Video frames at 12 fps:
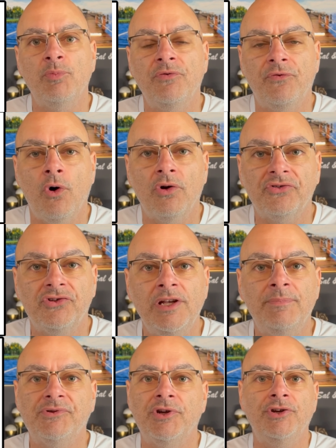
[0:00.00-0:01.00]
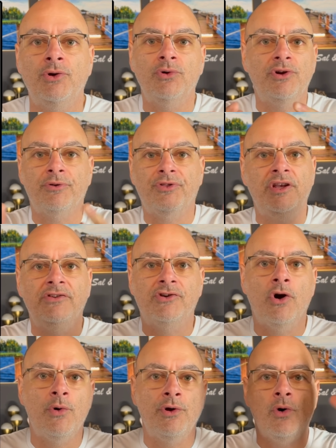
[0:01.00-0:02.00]
you fall asleep so you don't hear things
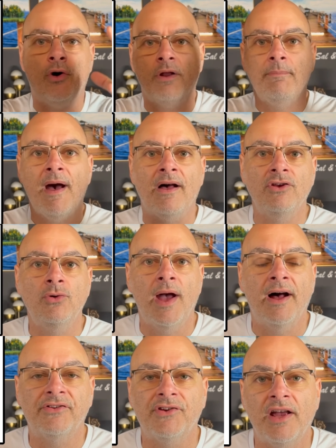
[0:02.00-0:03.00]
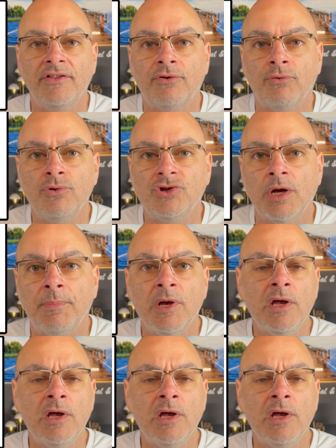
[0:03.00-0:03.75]
going on about you outside the cruise ship.